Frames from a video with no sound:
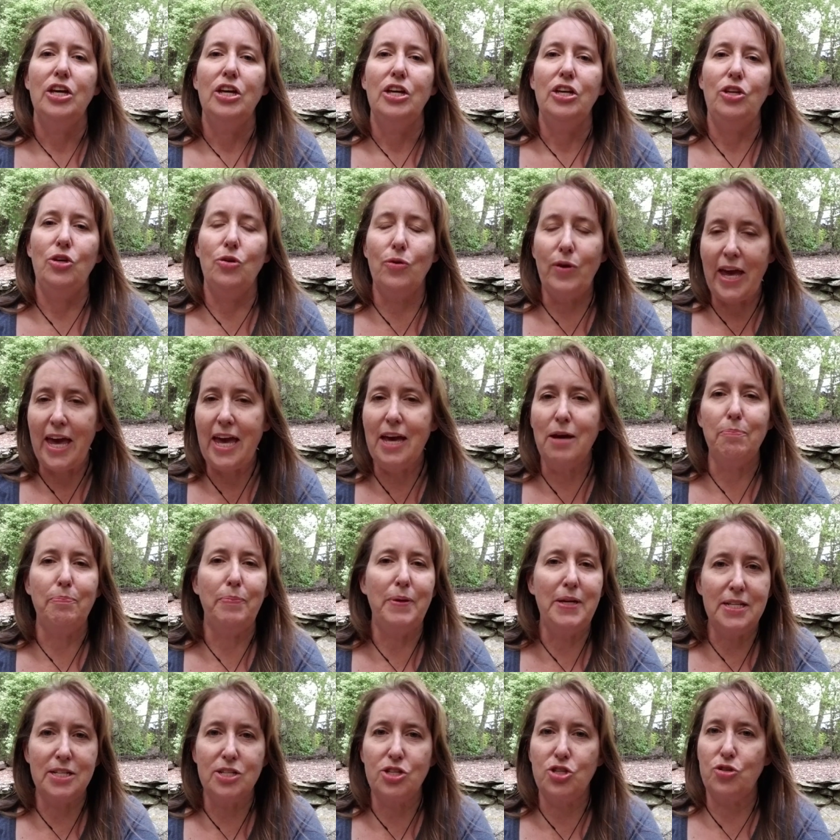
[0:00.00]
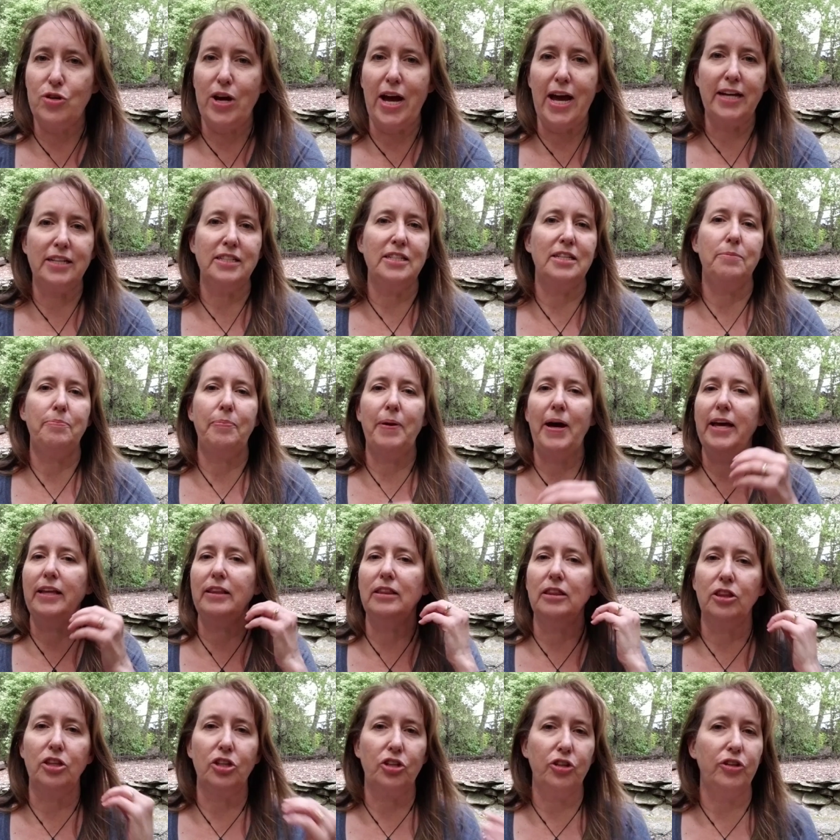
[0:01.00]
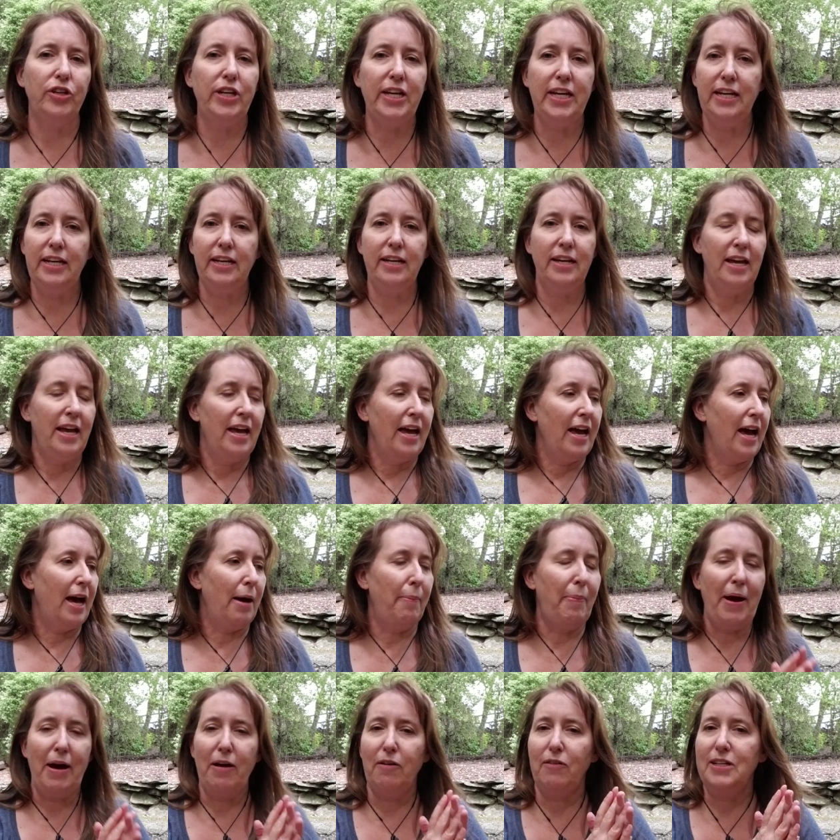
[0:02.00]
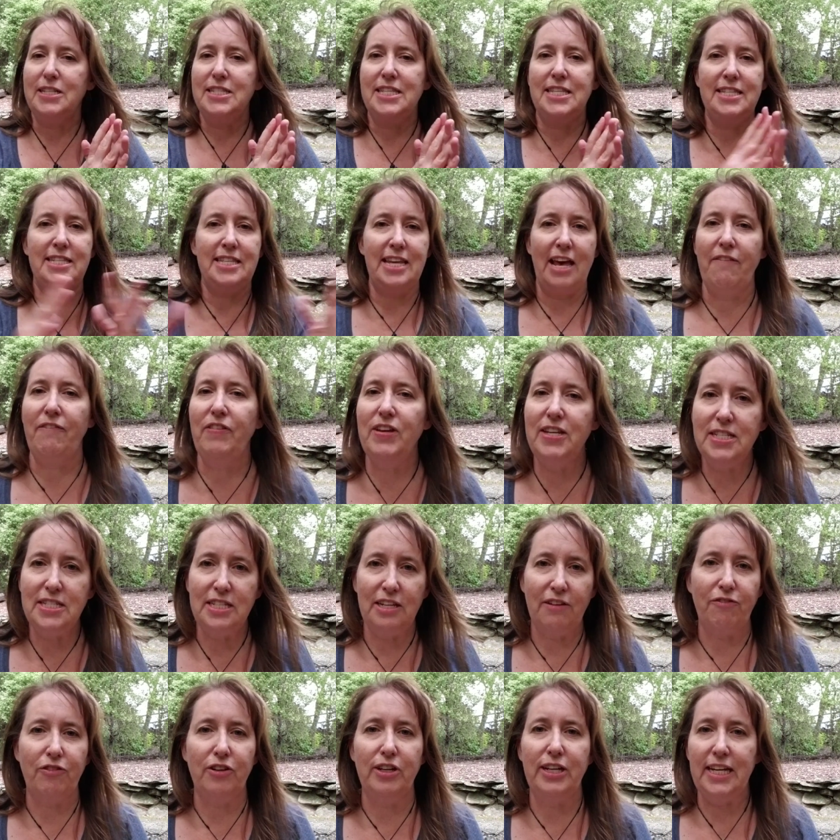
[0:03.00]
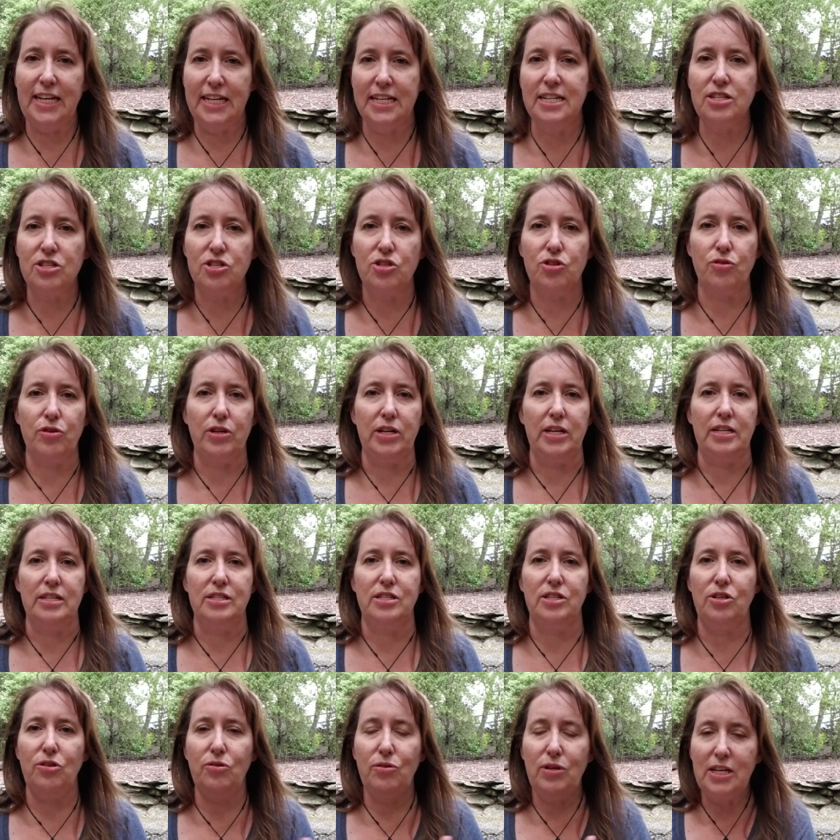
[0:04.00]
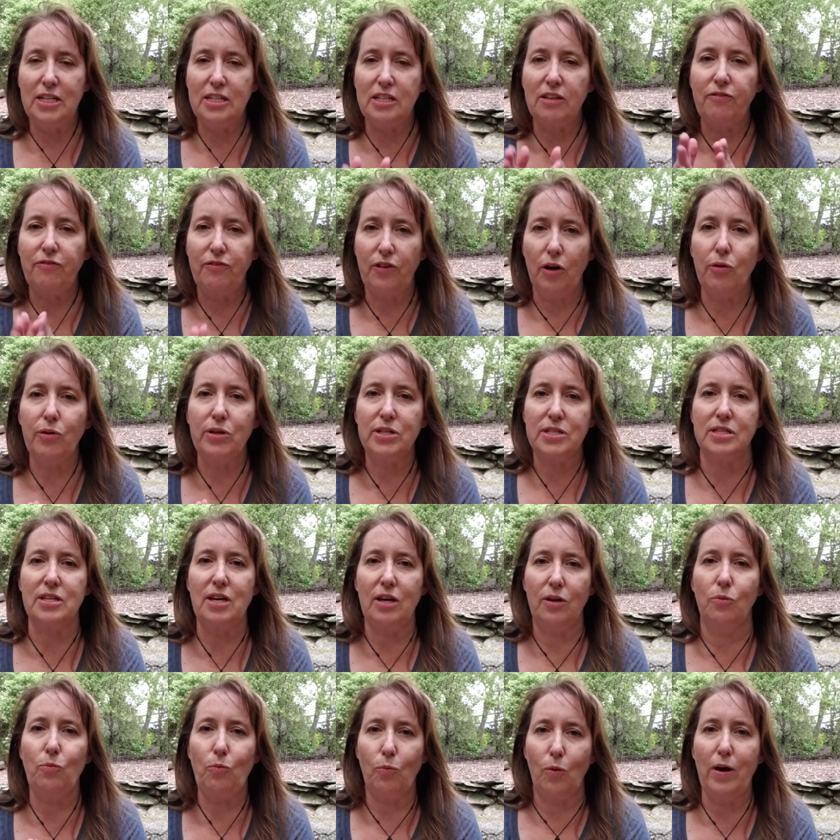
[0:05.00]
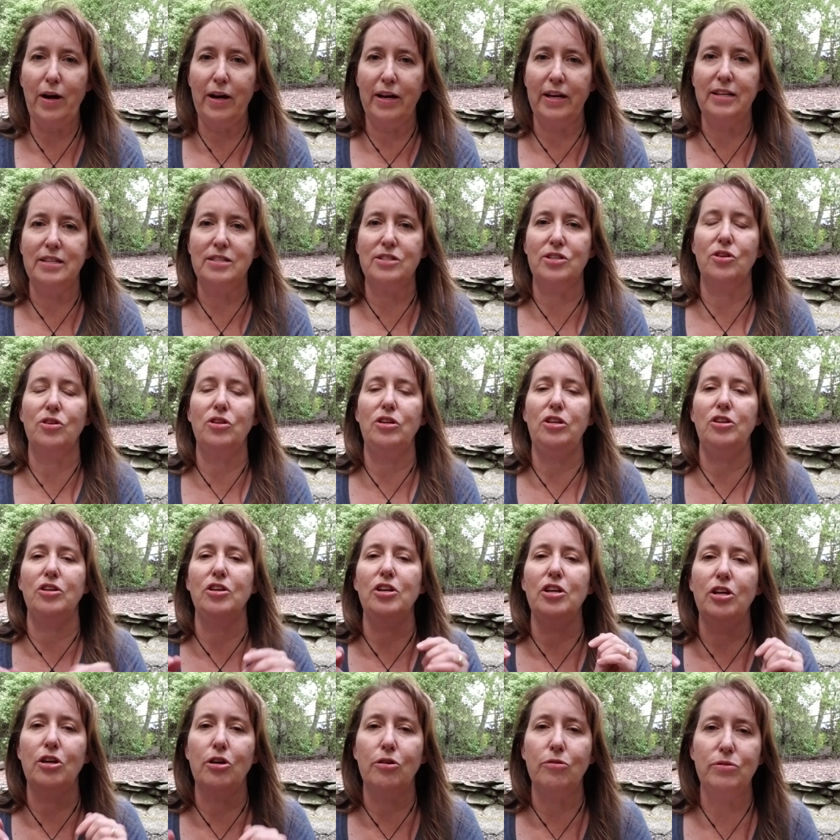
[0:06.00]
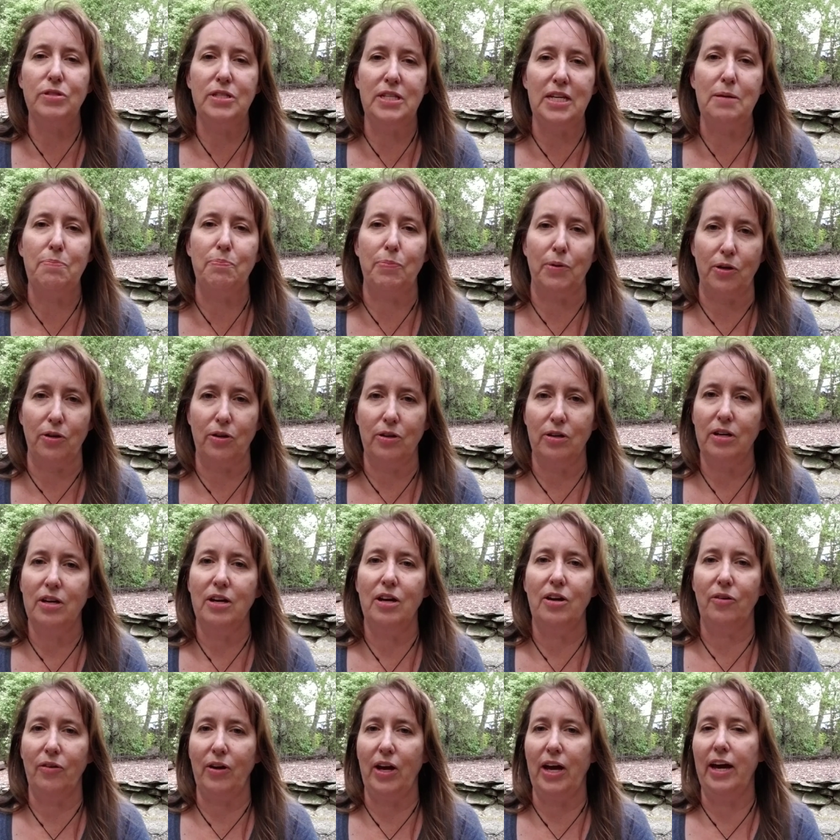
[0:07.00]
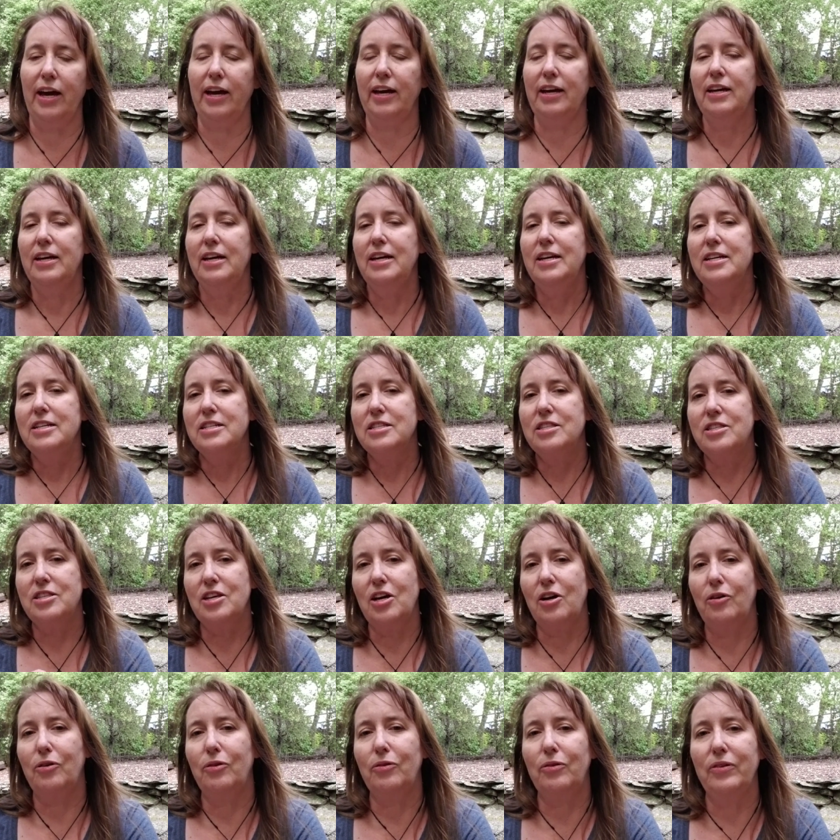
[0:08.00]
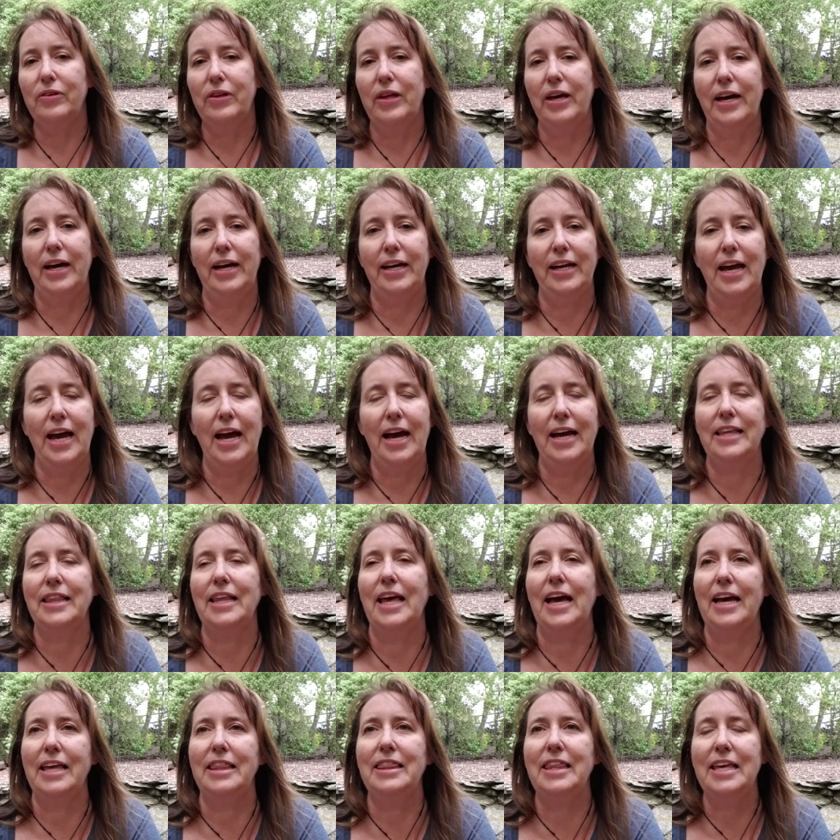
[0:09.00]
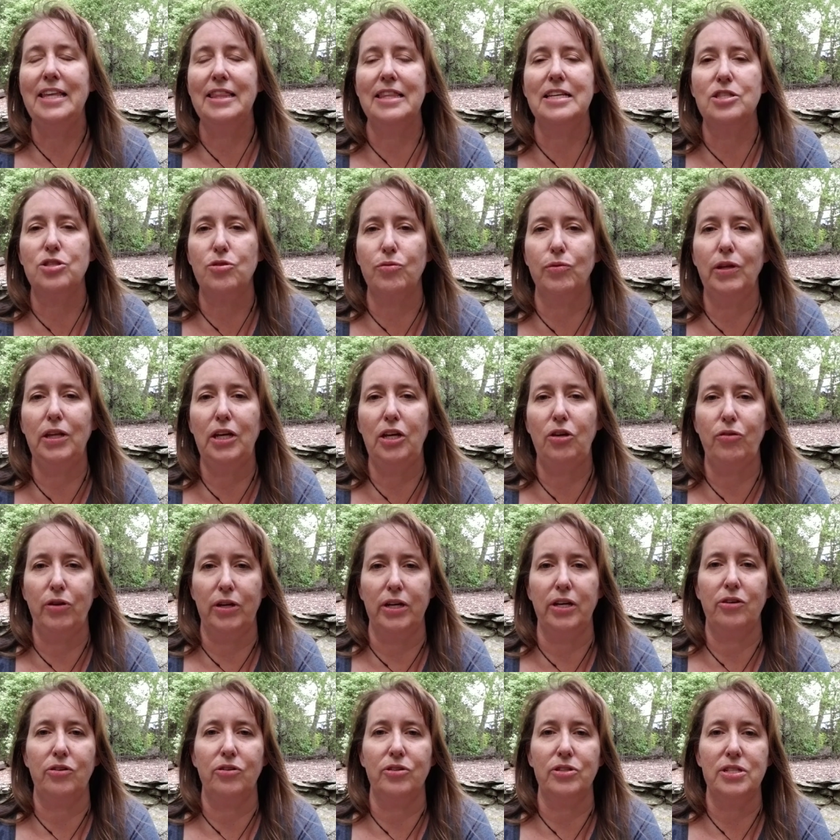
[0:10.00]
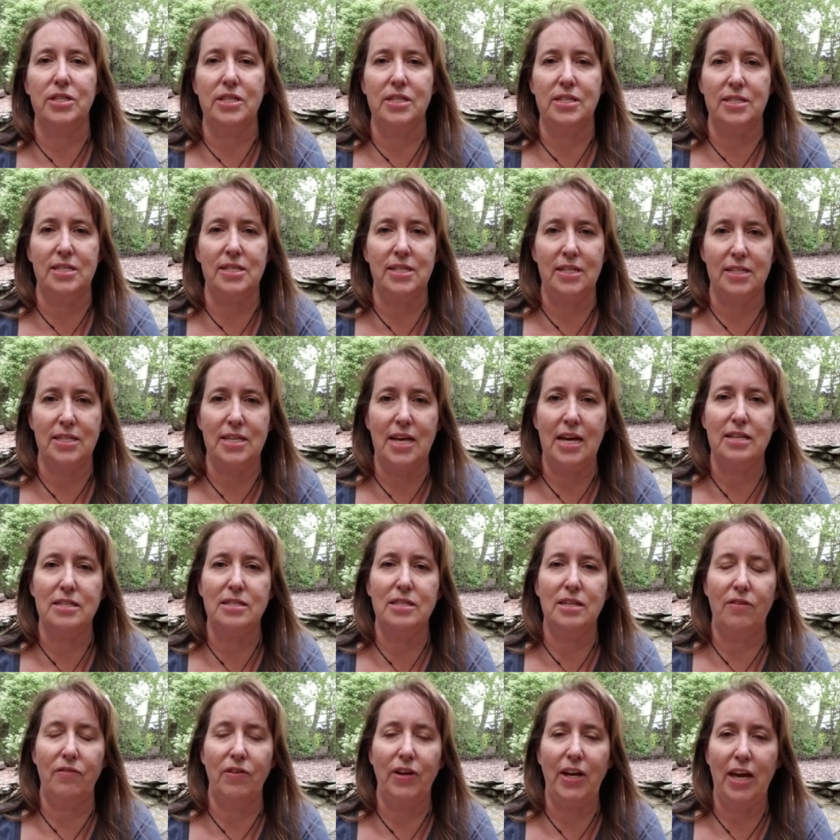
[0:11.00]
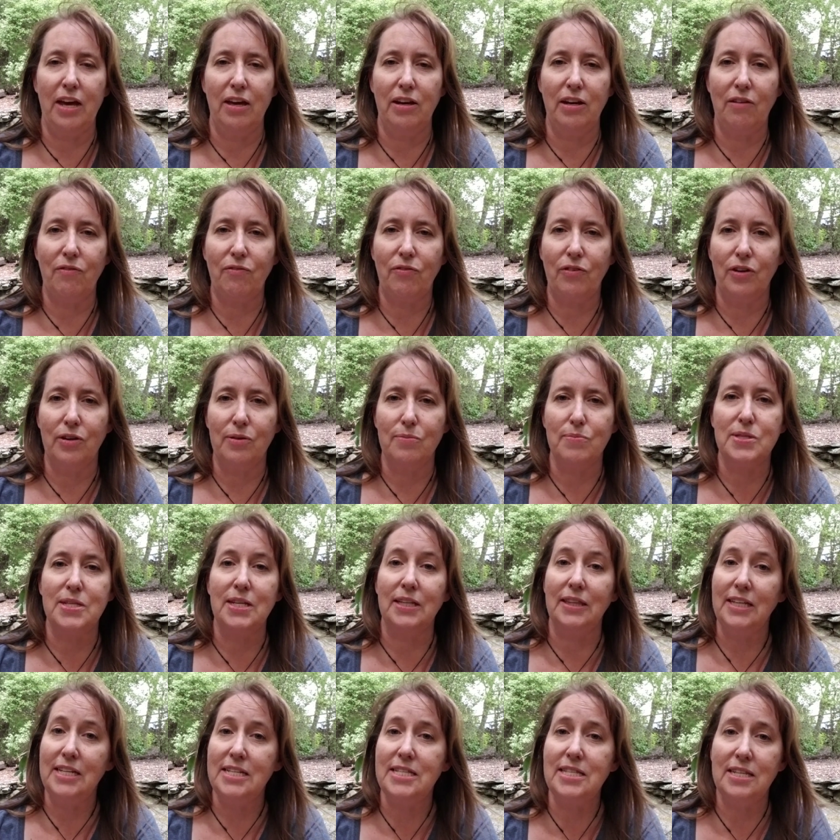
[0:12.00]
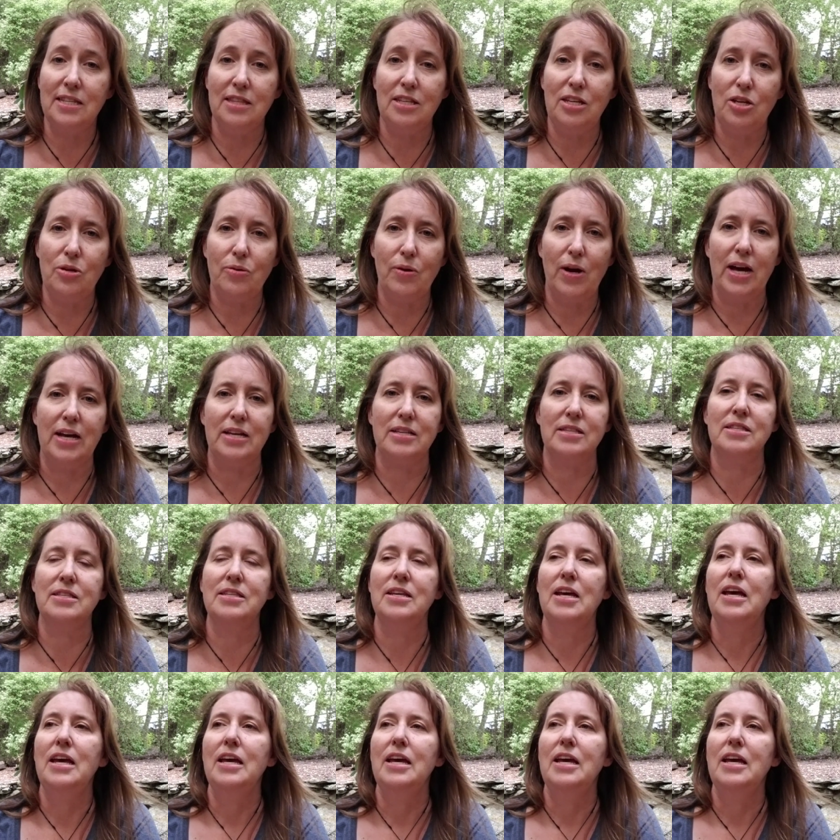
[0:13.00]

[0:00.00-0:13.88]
you can't be distracted by learning about 7 different industries. You need to focus on one so that you can go deeper, okay? So I think that's really critical to the success of accounting firms, at least in the US,